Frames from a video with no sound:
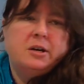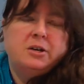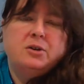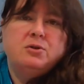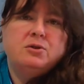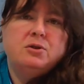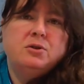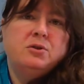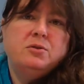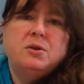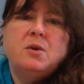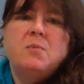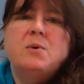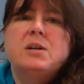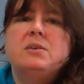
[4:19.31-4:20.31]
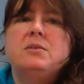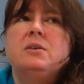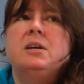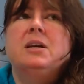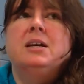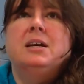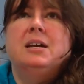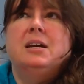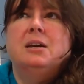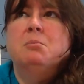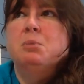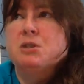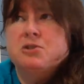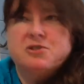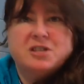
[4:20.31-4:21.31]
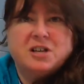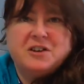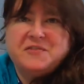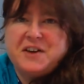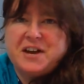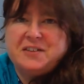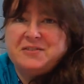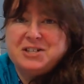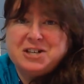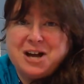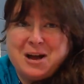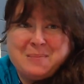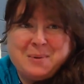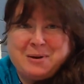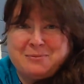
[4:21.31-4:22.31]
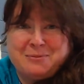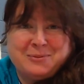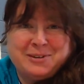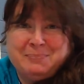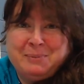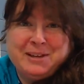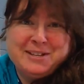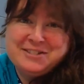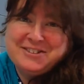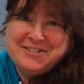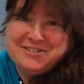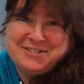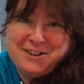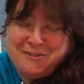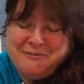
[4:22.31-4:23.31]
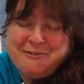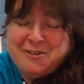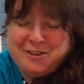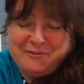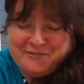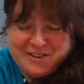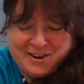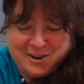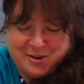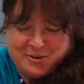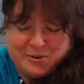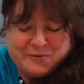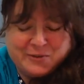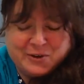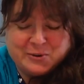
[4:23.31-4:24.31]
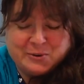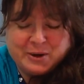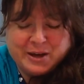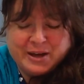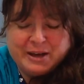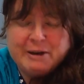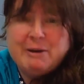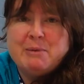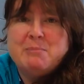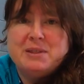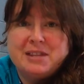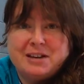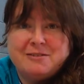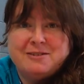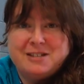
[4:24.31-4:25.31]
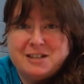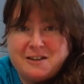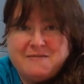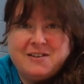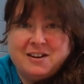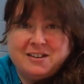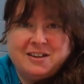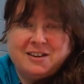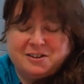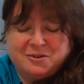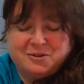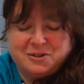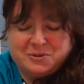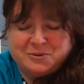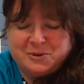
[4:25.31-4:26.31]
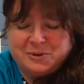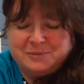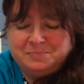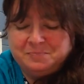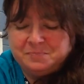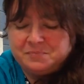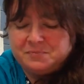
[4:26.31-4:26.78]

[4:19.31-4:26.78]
You don't want to put yourself out of a job by replacing yourself with a video of you, but they are definitely a good tool.